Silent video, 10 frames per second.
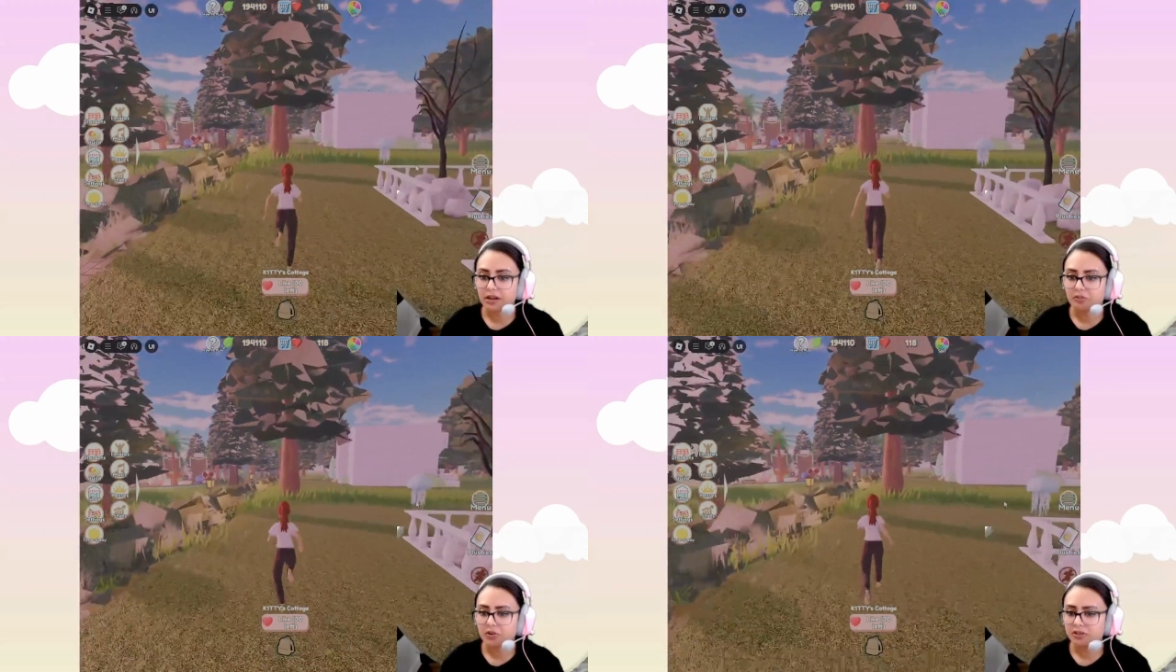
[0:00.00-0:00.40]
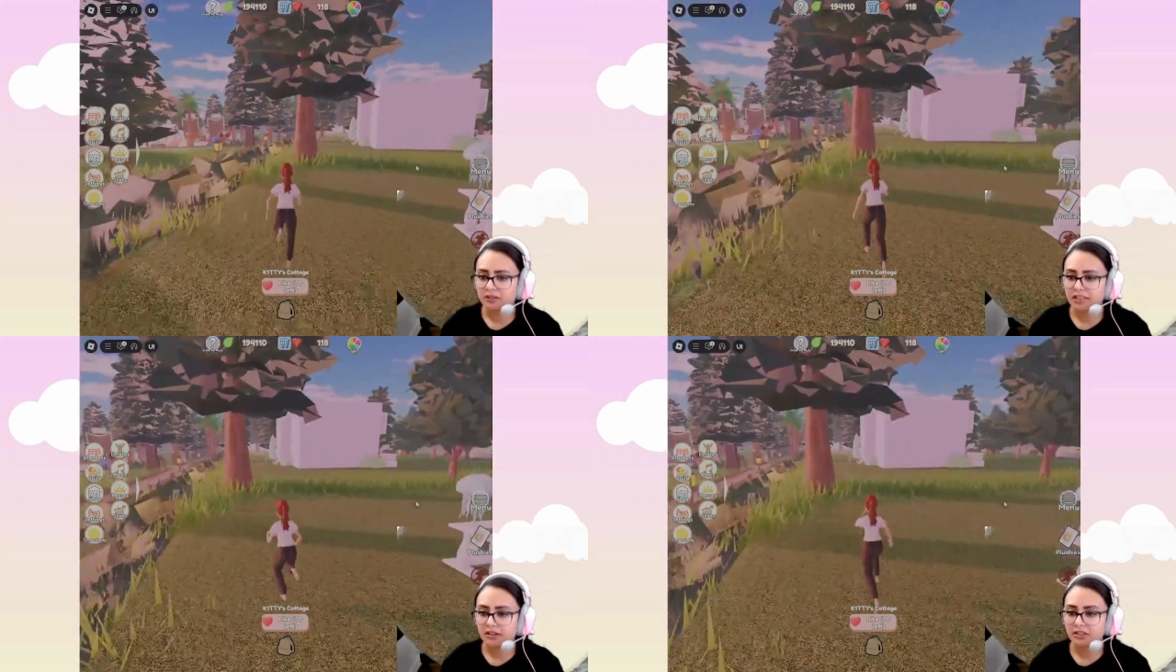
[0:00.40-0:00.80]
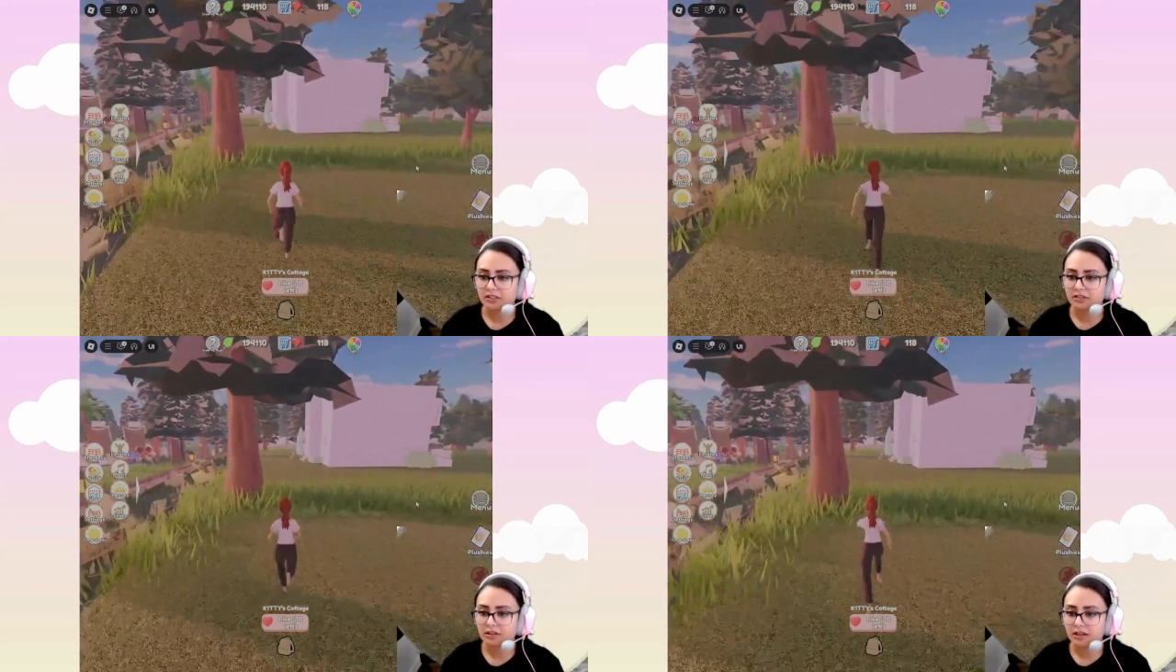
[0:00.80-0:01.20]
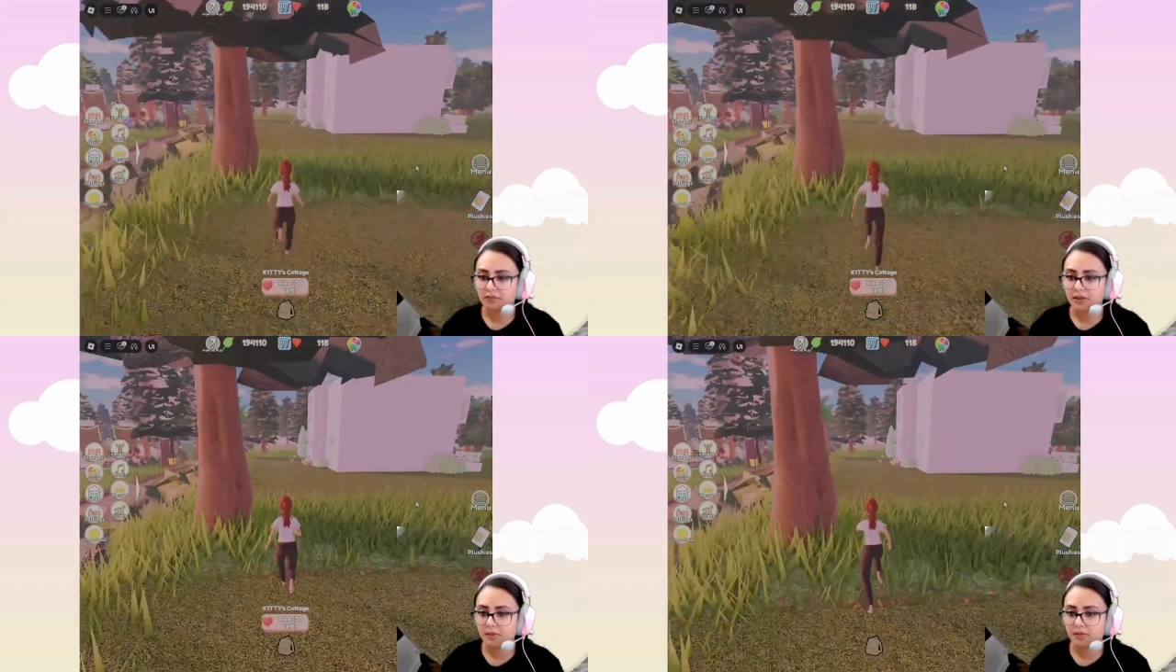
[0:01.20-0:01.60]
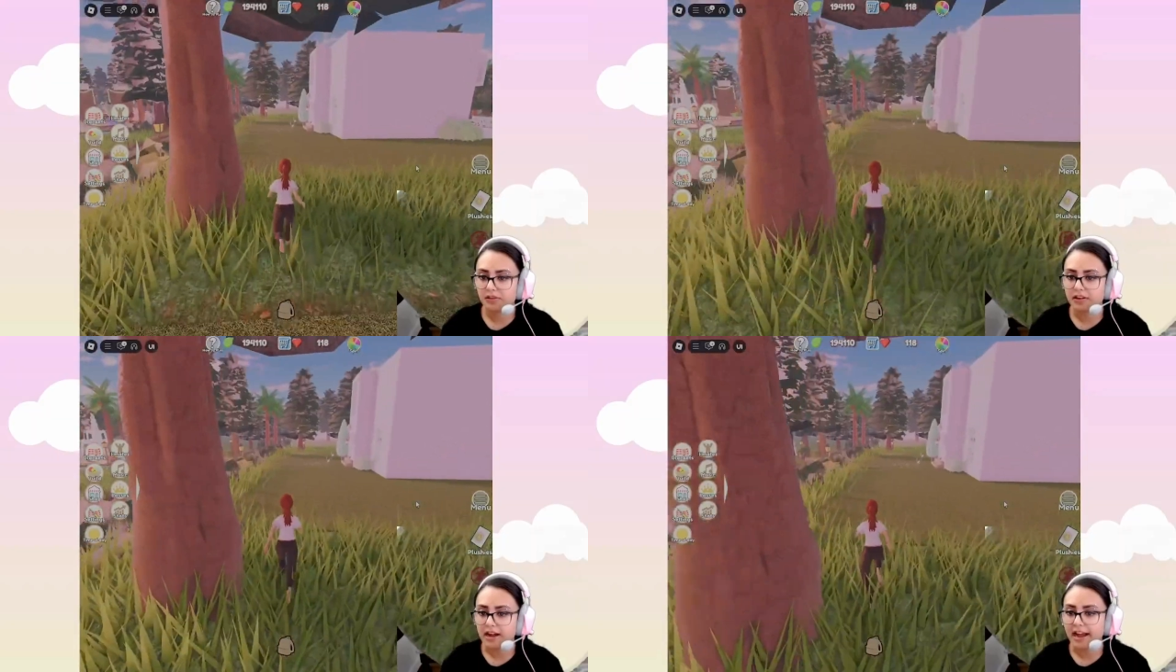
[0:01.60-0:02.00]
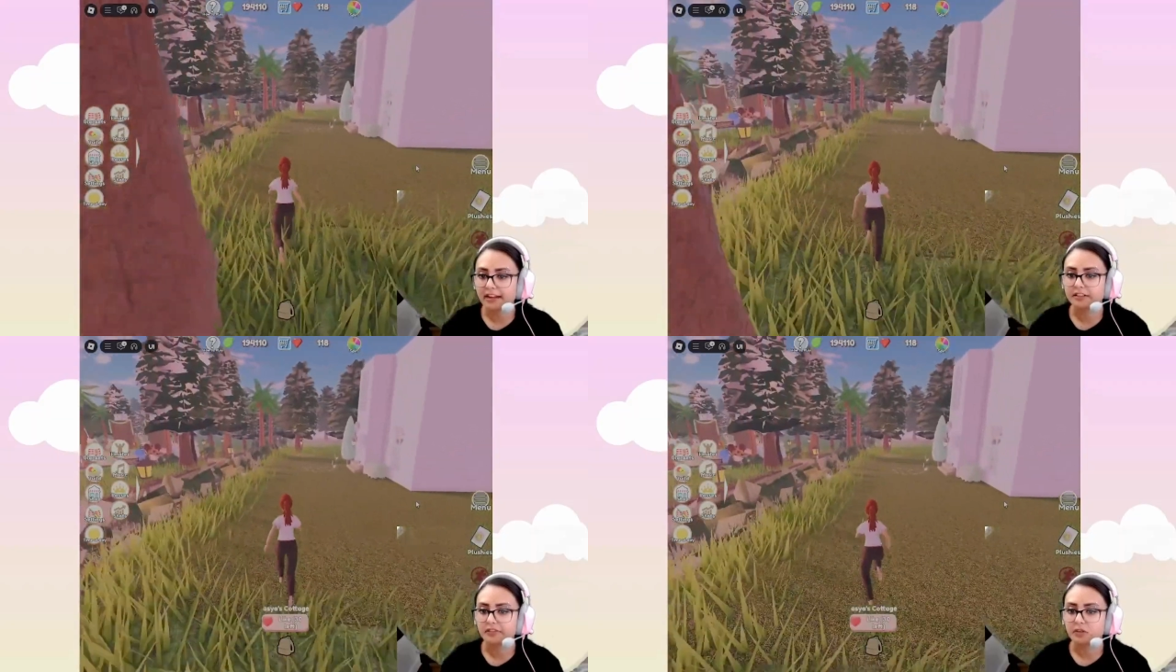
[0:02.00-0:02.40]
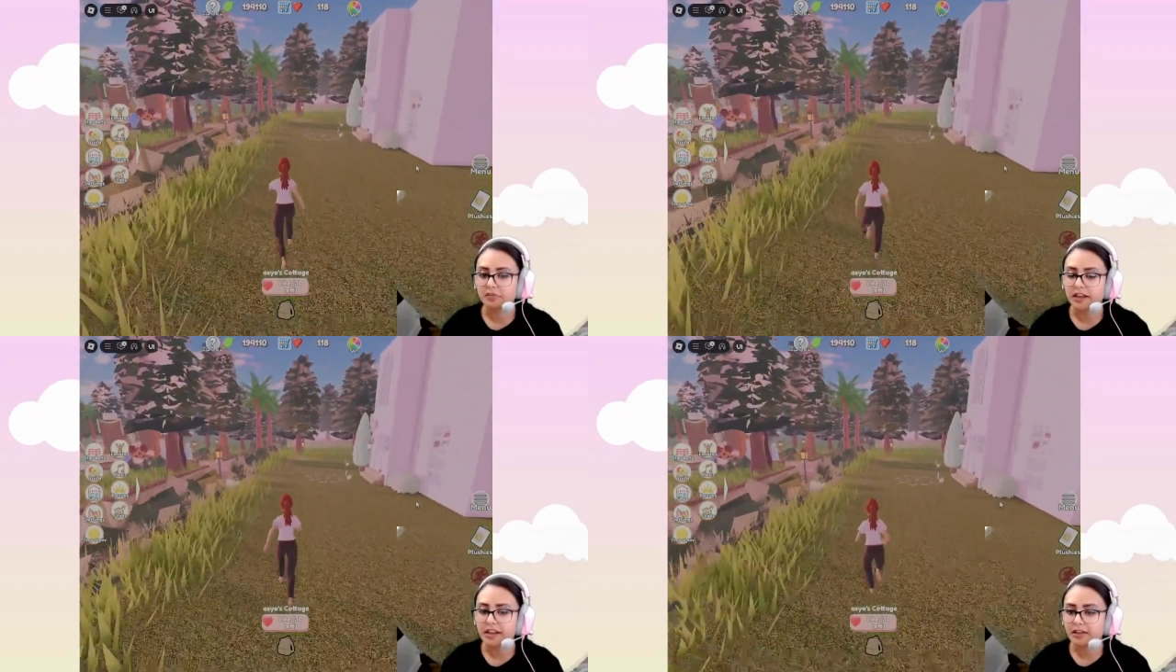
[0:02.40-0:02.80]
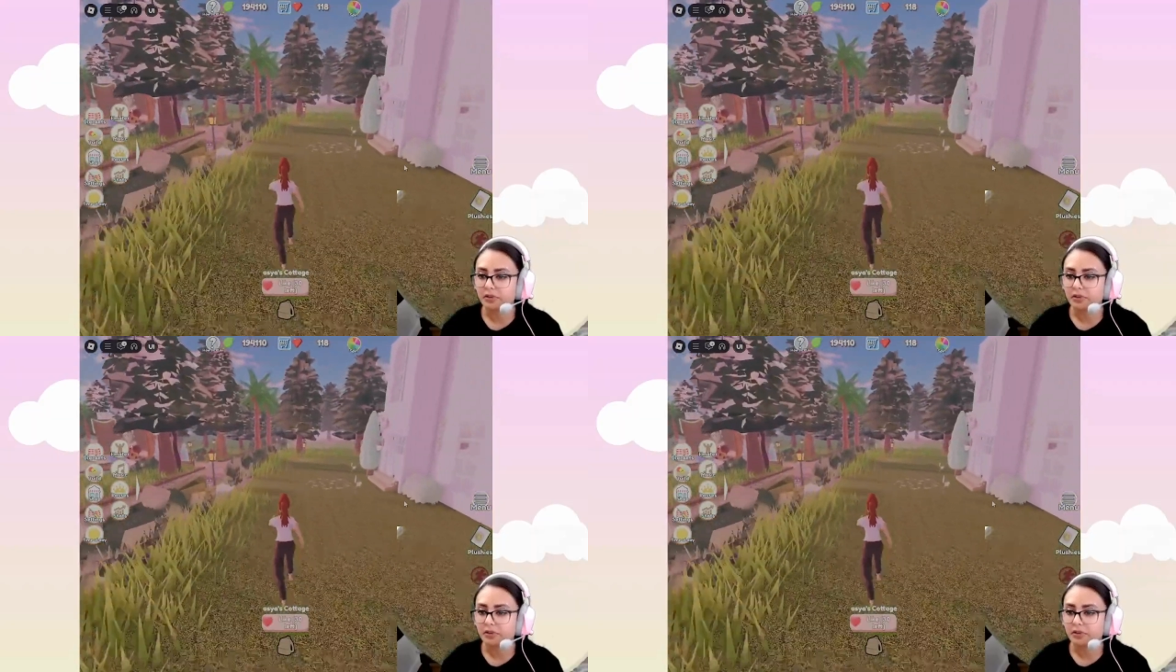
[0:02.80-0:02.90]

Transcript: Most of these houses, people are not actively playing,